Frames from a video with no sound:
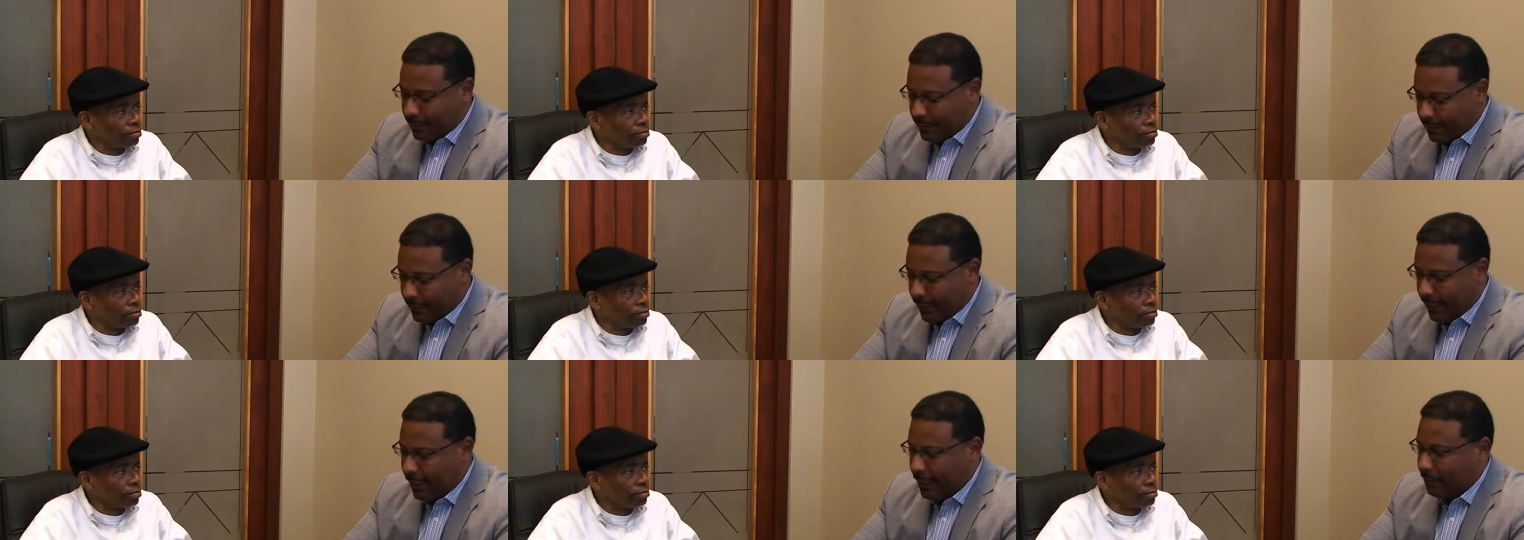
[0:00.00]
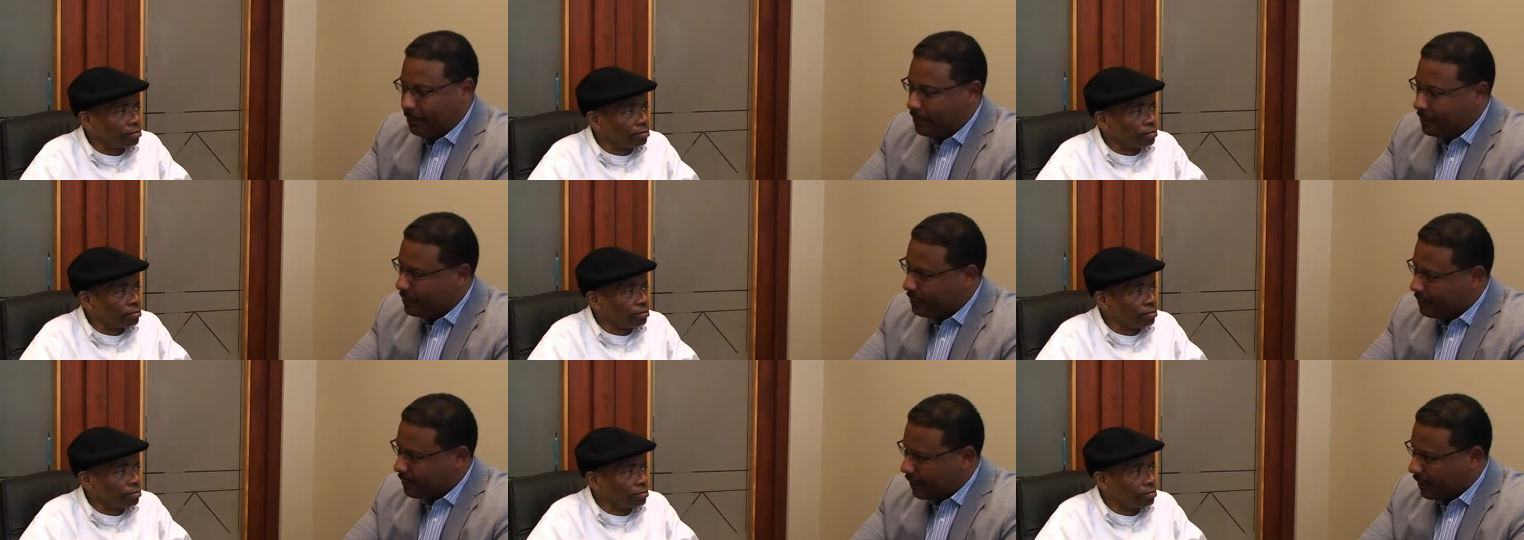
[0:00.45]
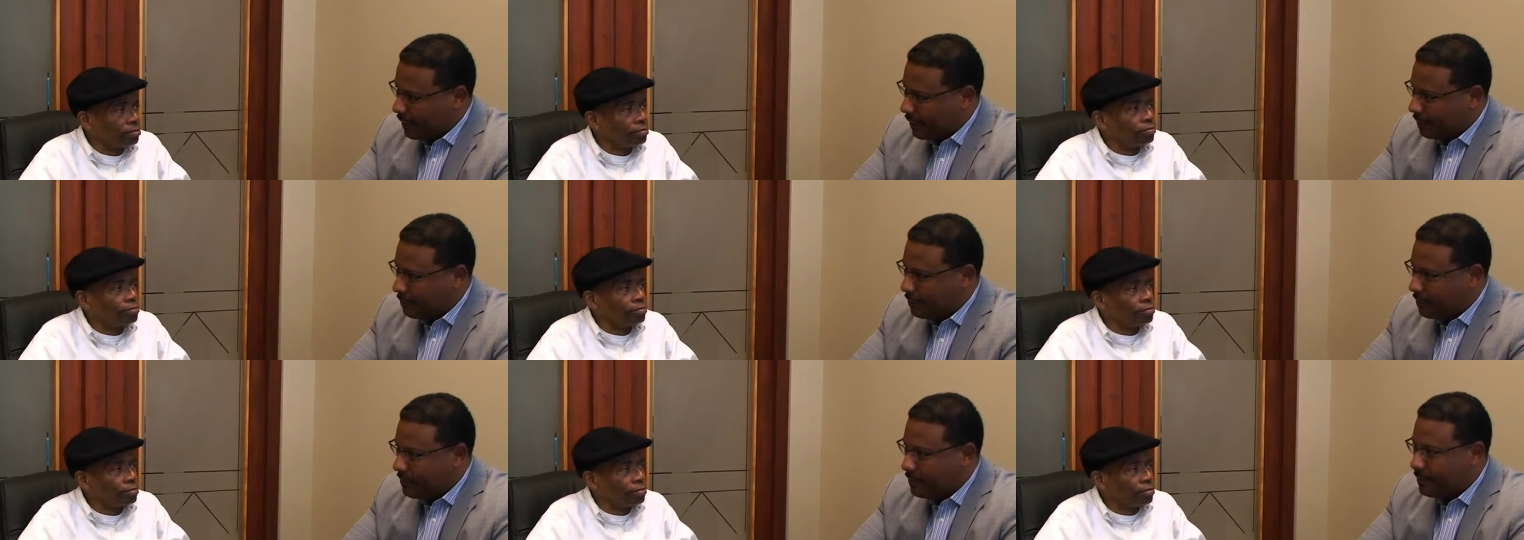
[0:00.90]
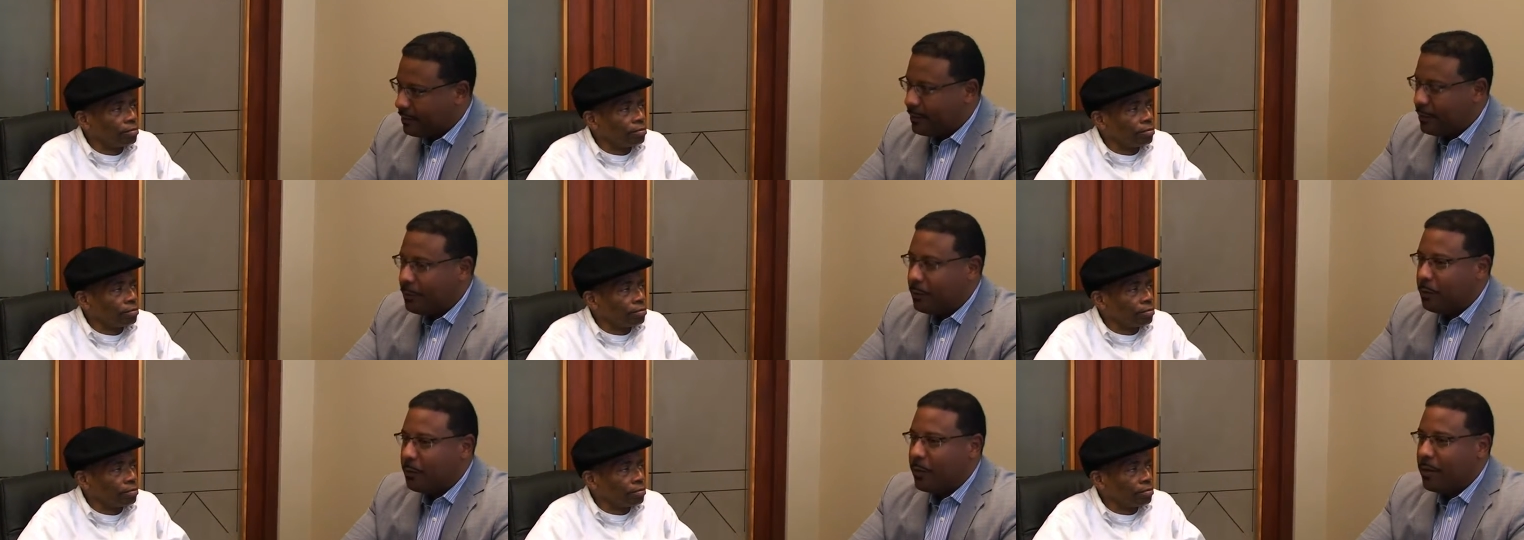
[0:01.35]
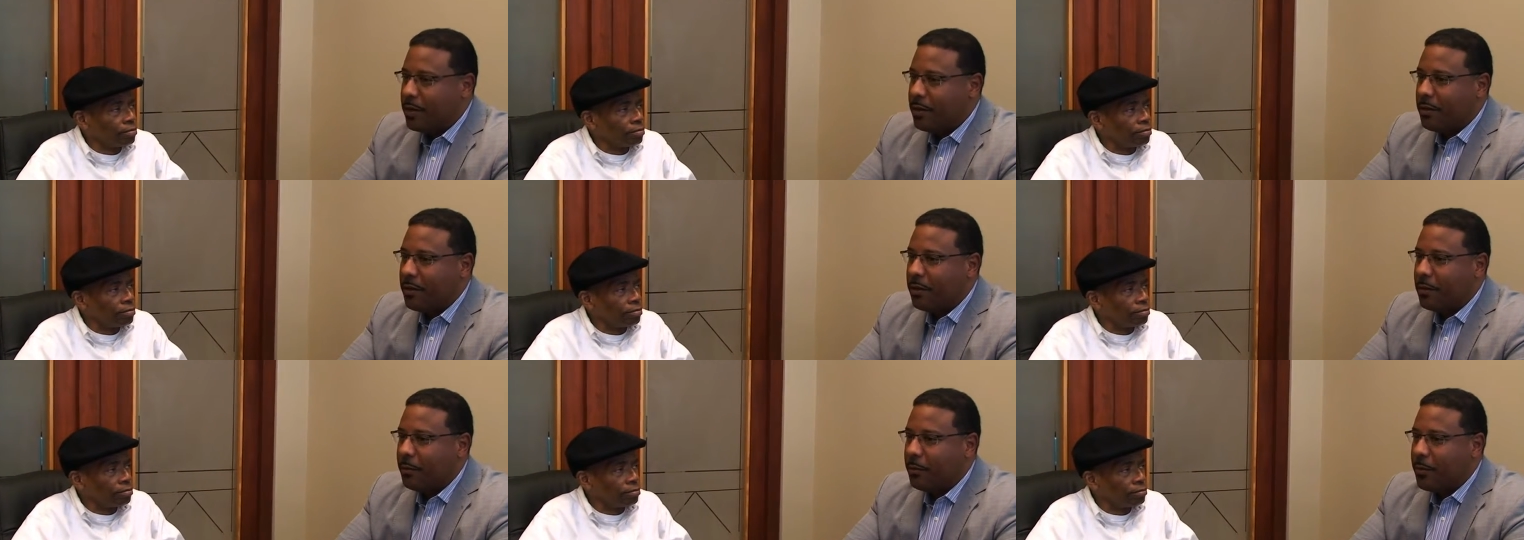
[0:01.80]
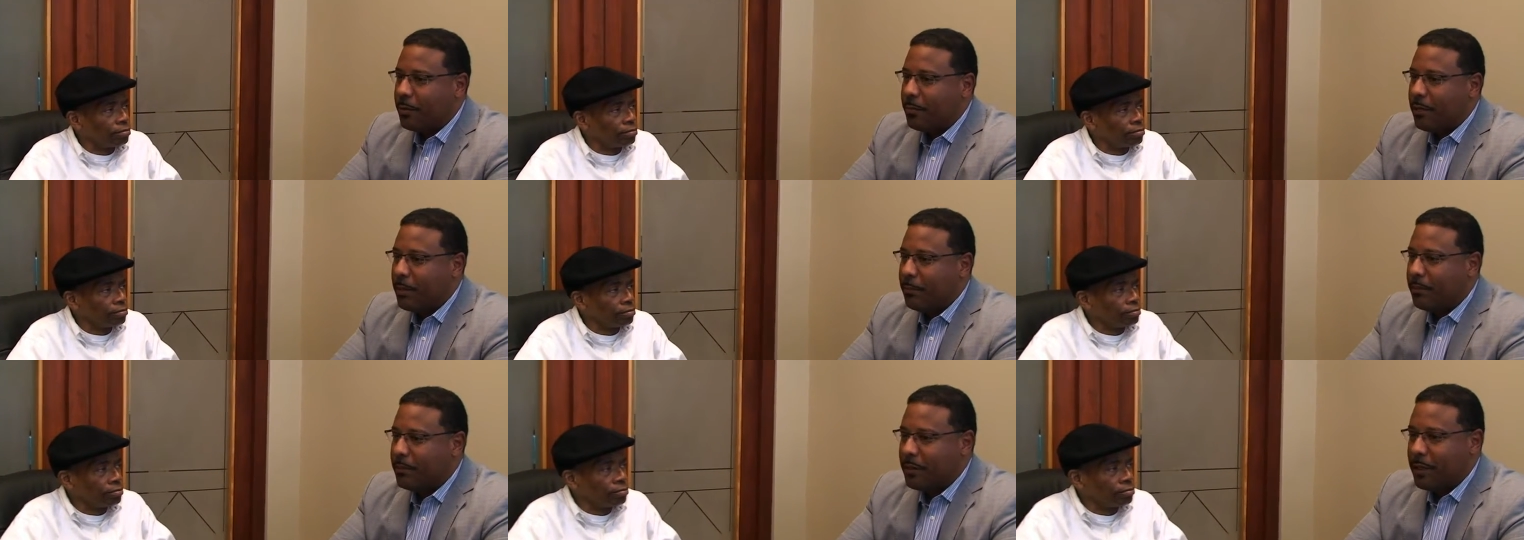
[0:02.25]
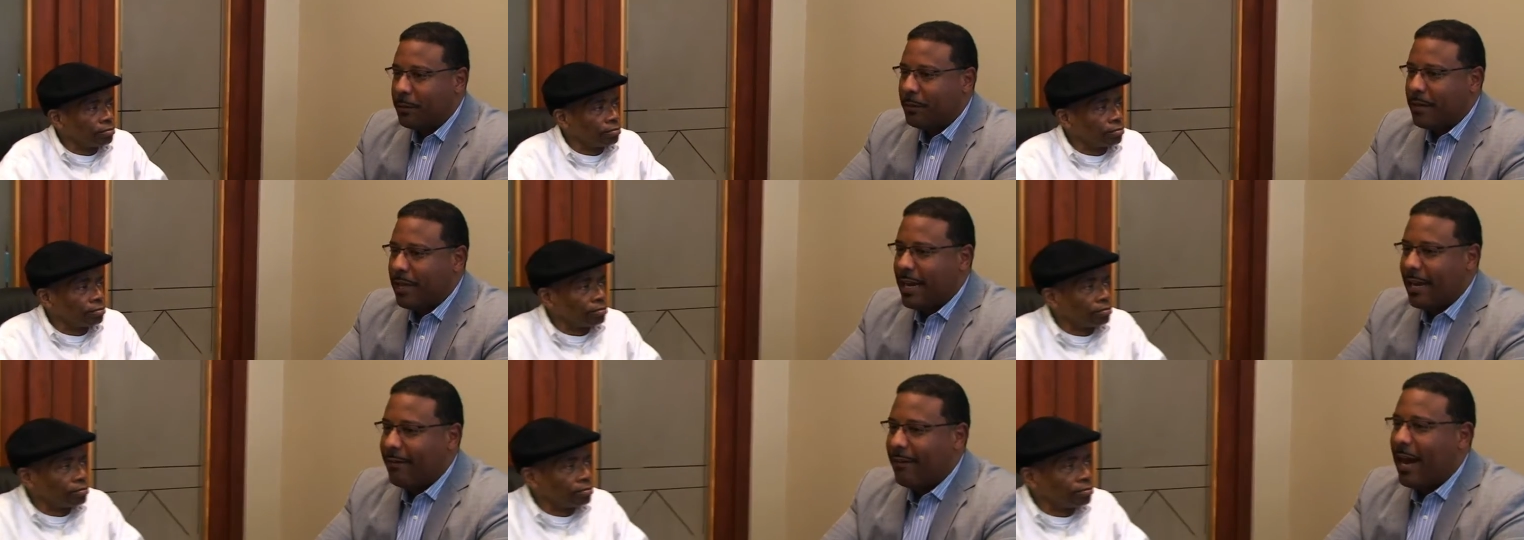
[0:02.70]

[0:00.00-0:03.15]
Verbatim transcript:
Speaker 1: jobs, jobs. When, when people don't have